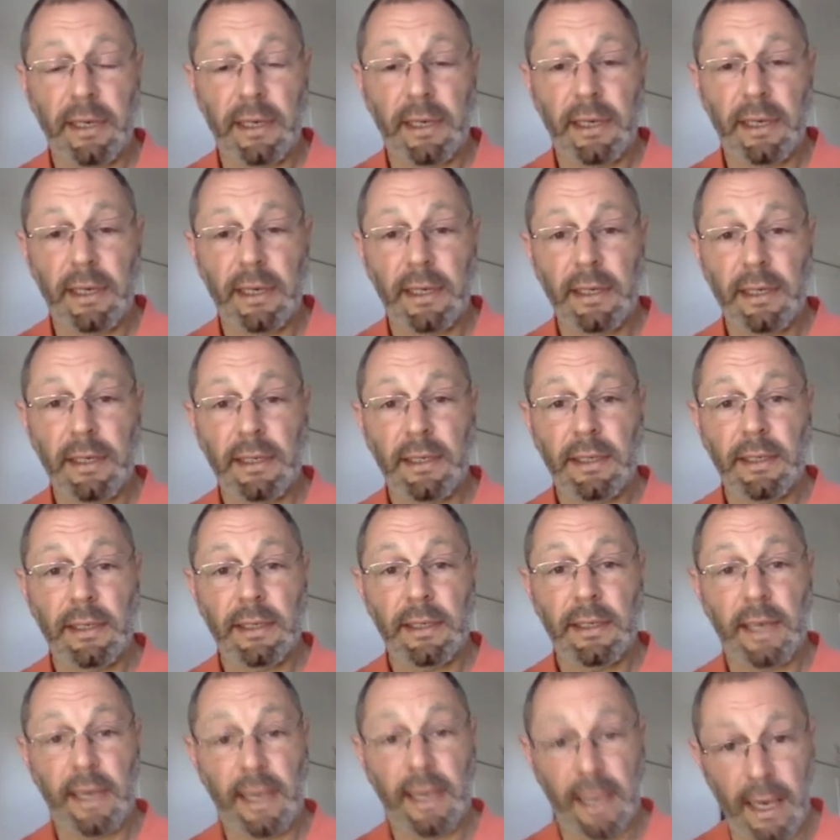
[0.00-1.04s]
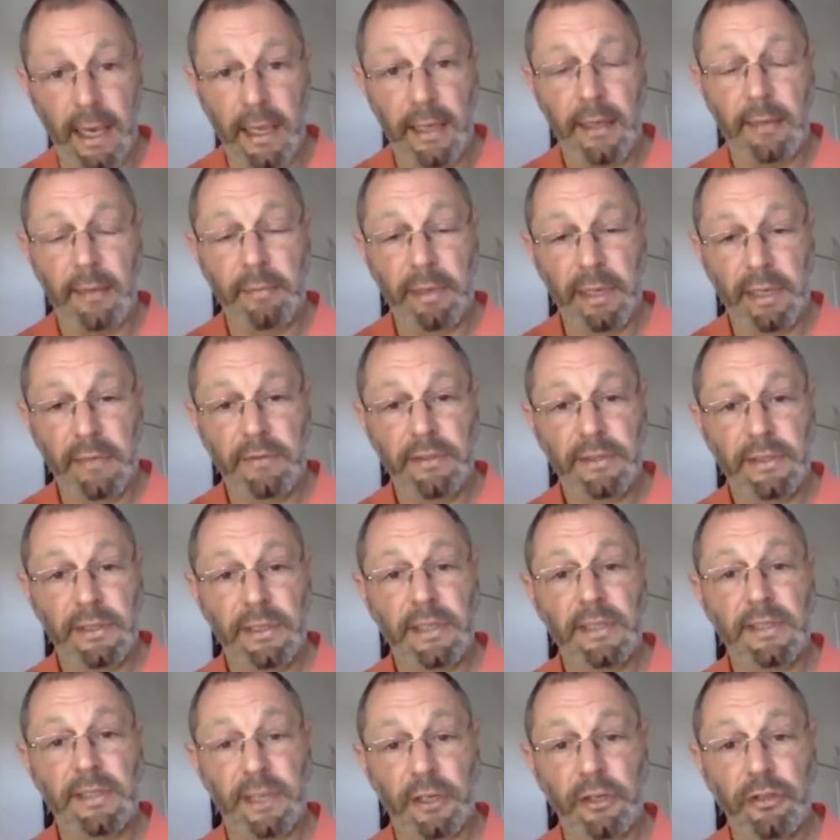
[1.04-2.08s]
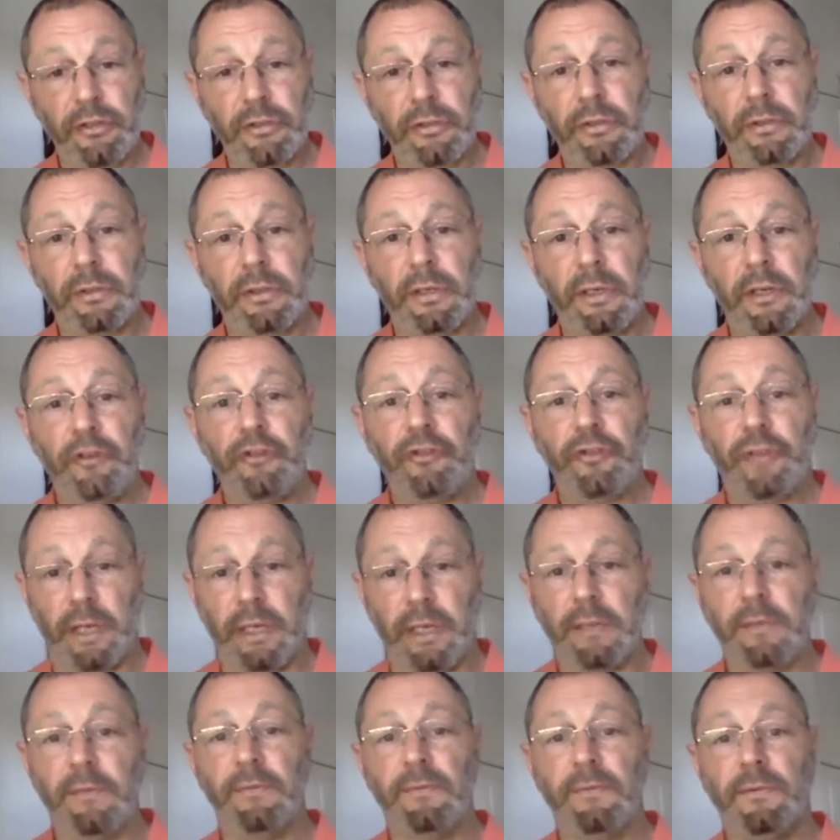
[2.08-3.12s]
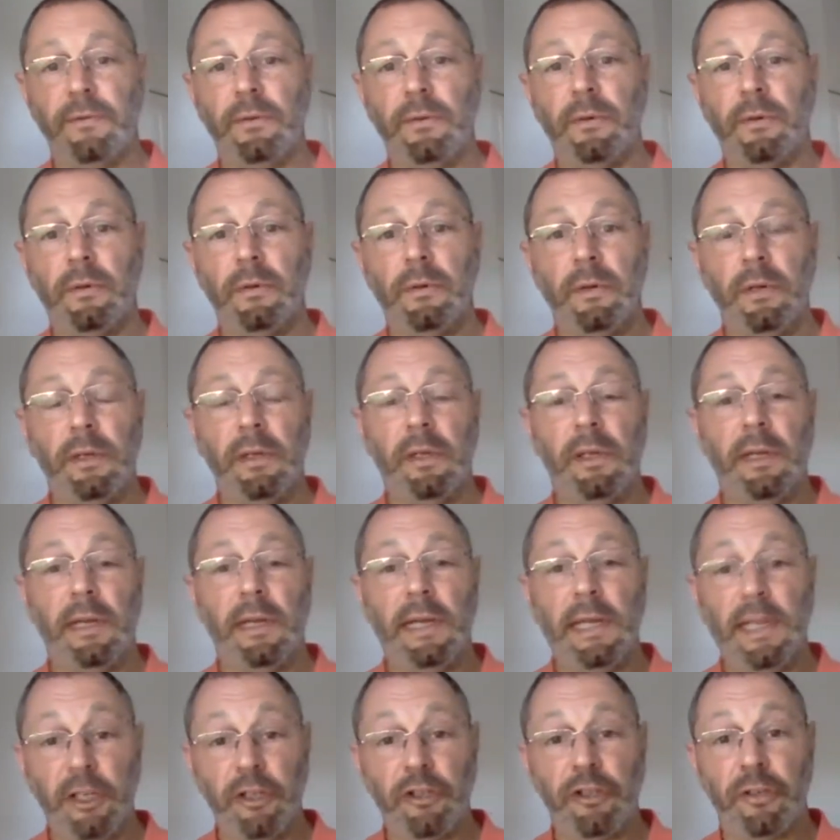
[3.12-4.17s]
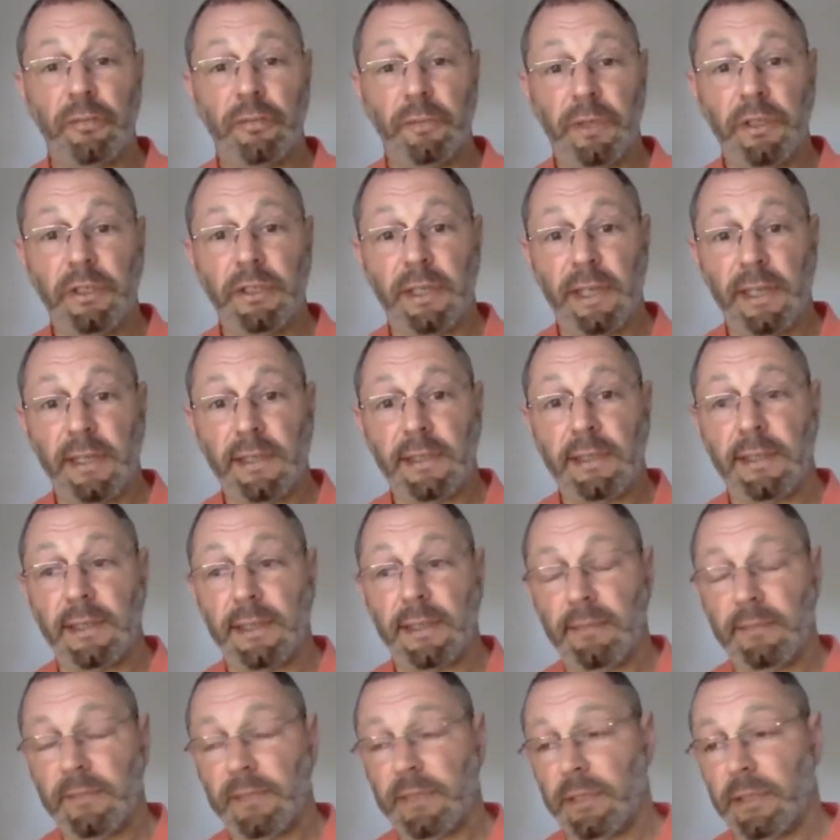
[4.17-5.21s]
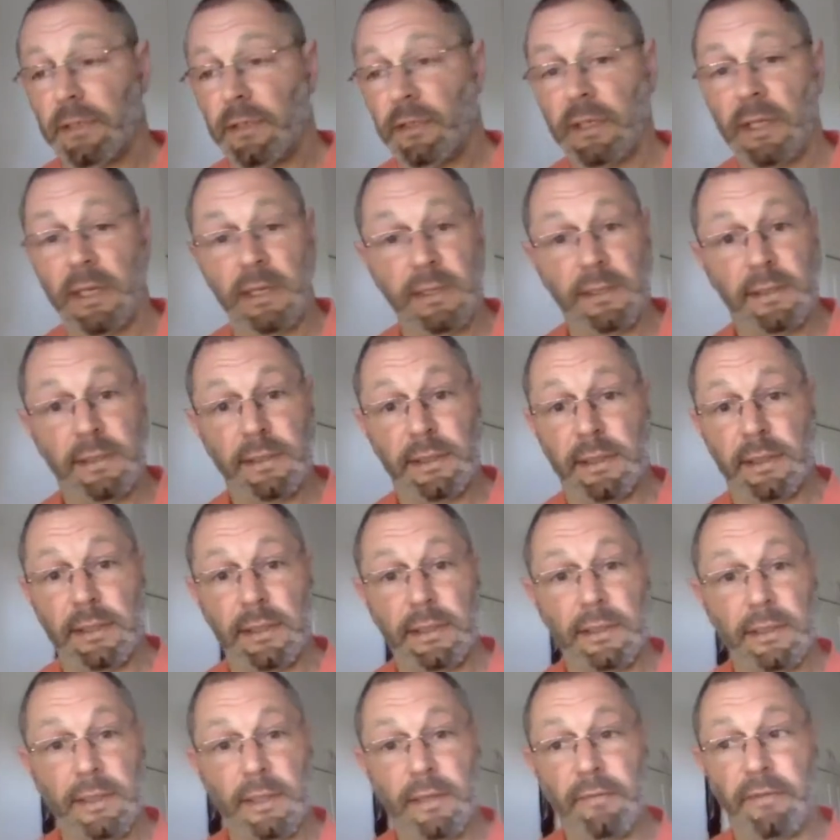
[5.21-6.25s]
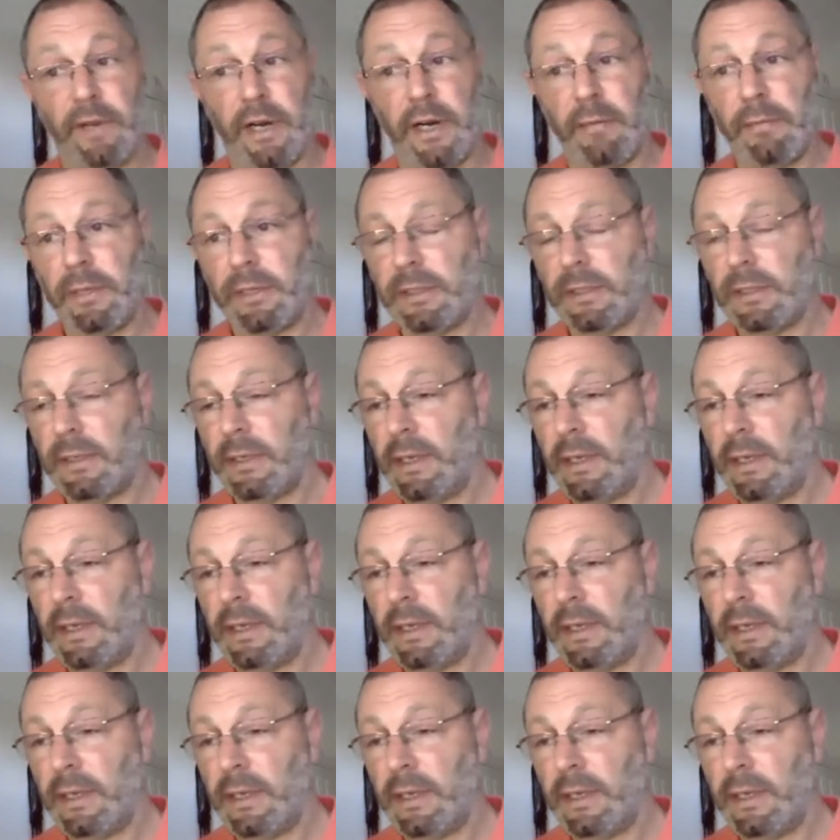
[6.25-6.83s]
And again, I believe it's an essential trait for leadership in today's times, in today's environment.